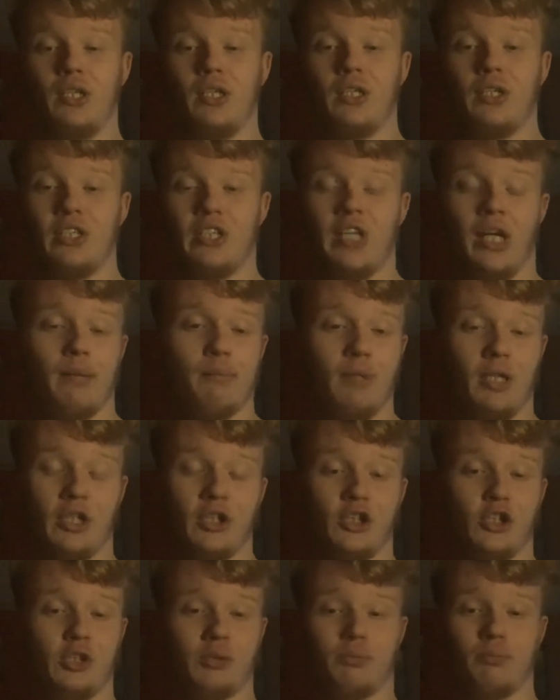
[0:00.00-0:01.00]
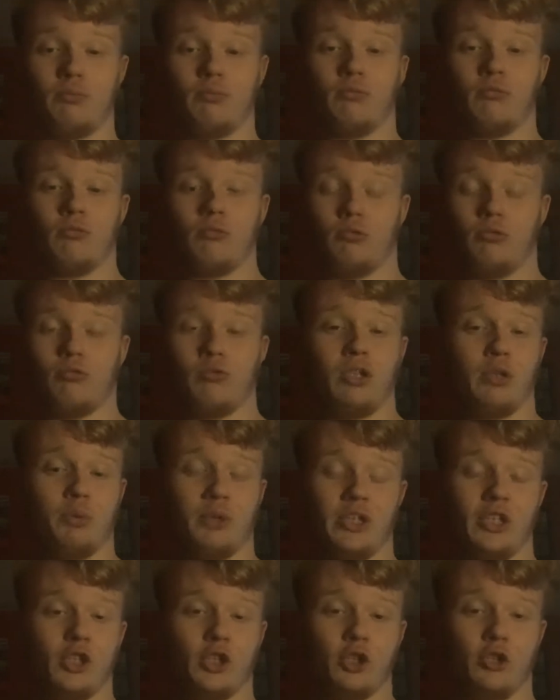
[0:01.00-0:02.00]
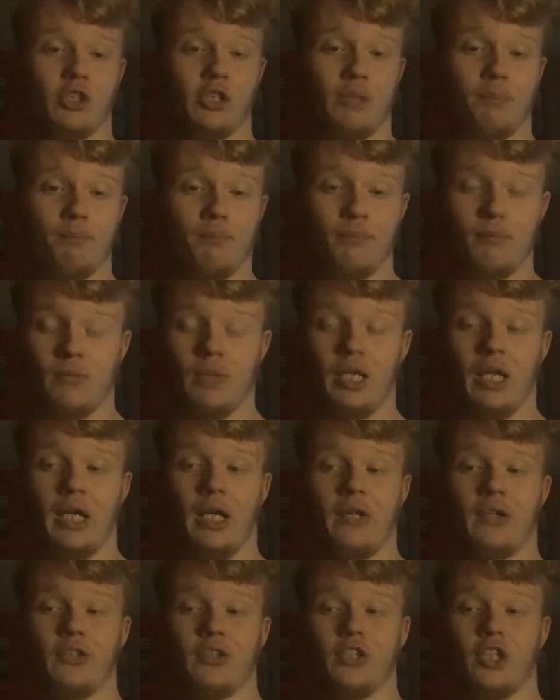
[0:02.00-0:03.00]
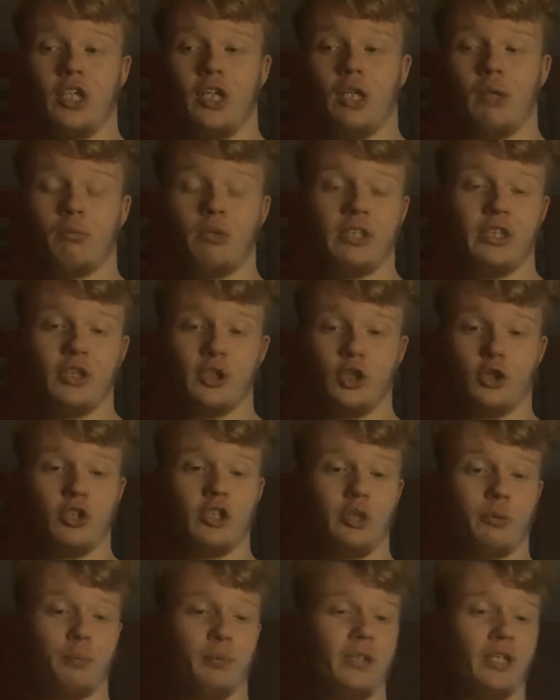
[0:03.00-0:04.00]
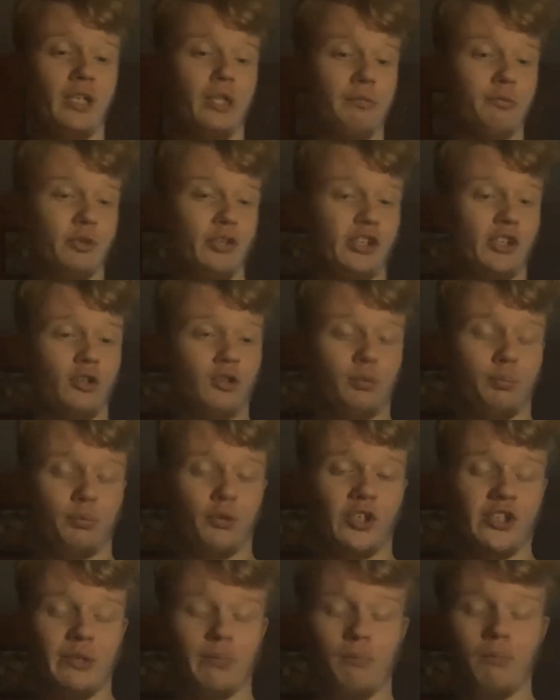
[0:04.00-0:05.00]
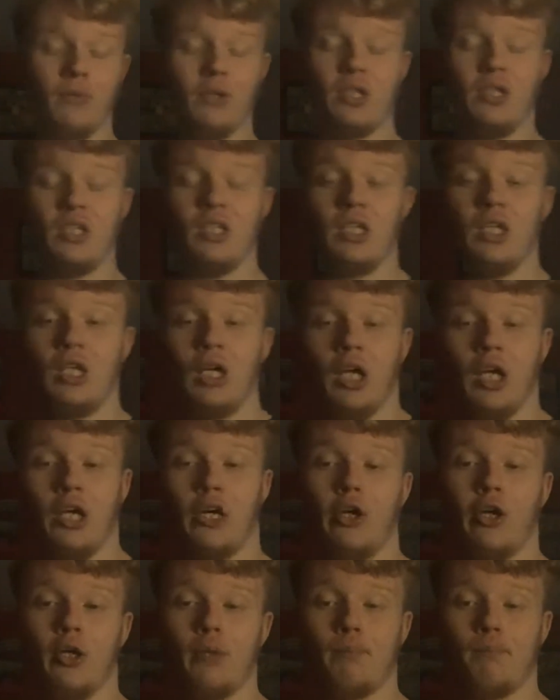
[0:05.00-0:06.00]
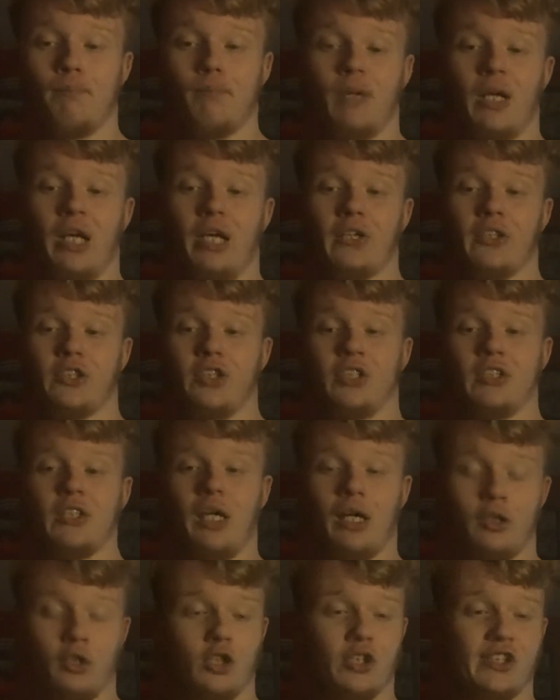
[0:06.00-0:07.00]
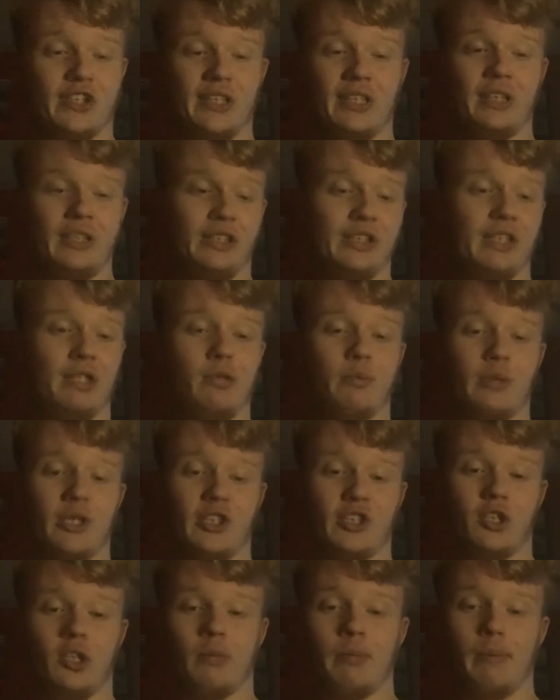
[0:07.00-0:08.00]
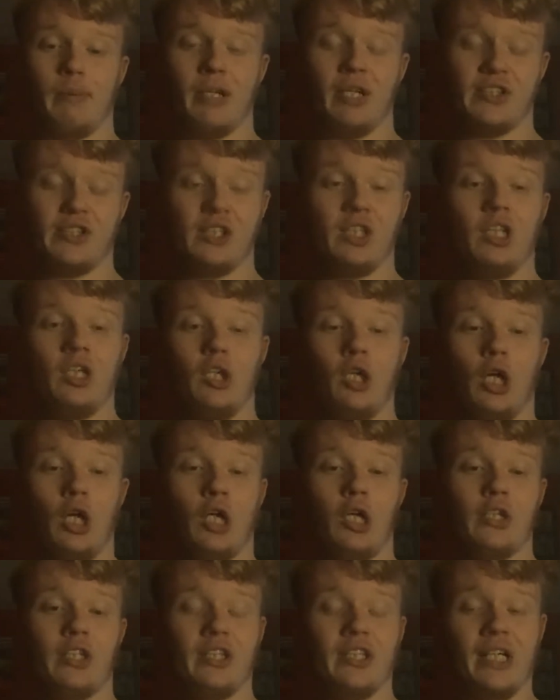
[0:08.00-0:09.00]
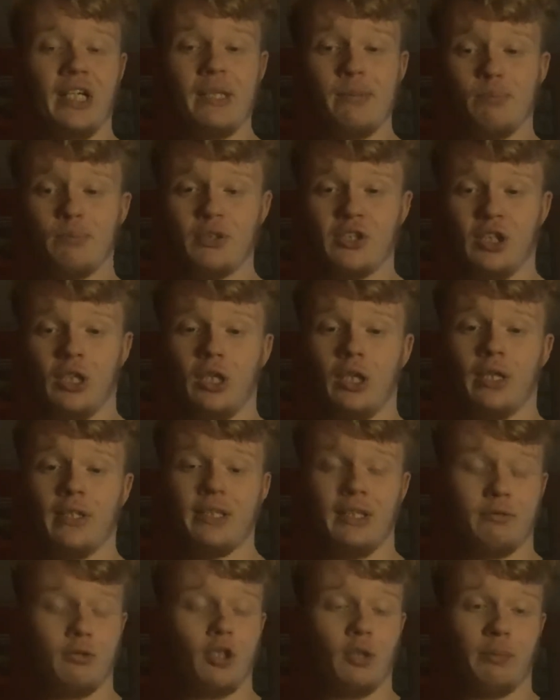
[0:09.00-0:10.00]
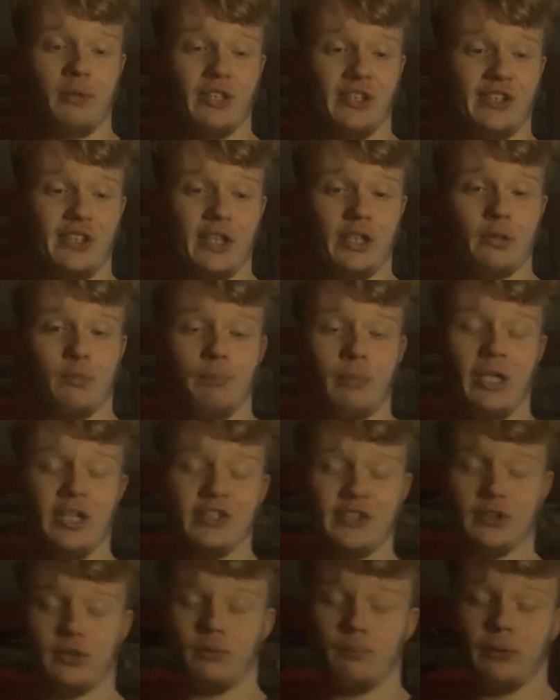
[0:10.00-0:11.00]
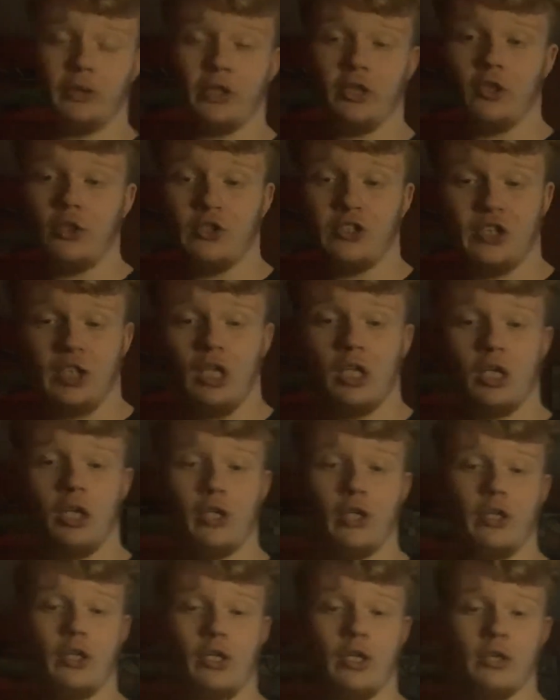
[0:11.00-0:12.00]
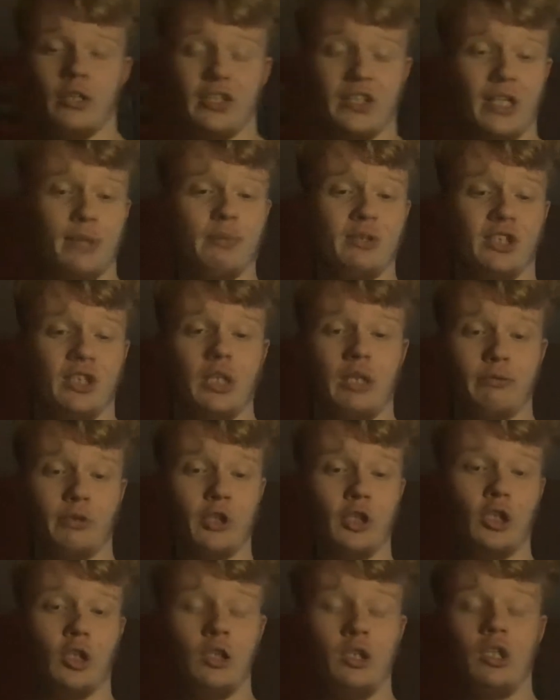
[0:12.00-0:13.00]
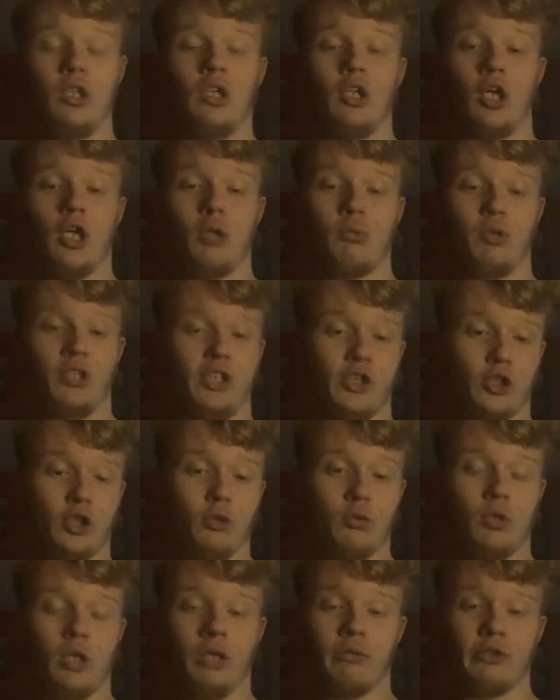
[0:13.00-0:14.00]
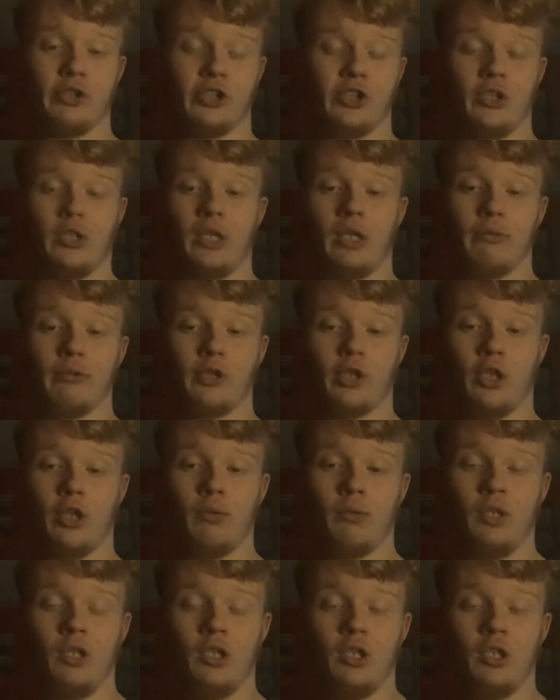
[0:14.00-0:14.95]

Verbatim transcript: yeah, I just really, really enjoyed them and uh, really enjoyed opening every single present. Um, and uh, yeah, I got to say that the Terabyte's got to be best. Uh, the games, uh, they've got to be the second best because I uh, the games that I've got are really cool. Obviously, I've got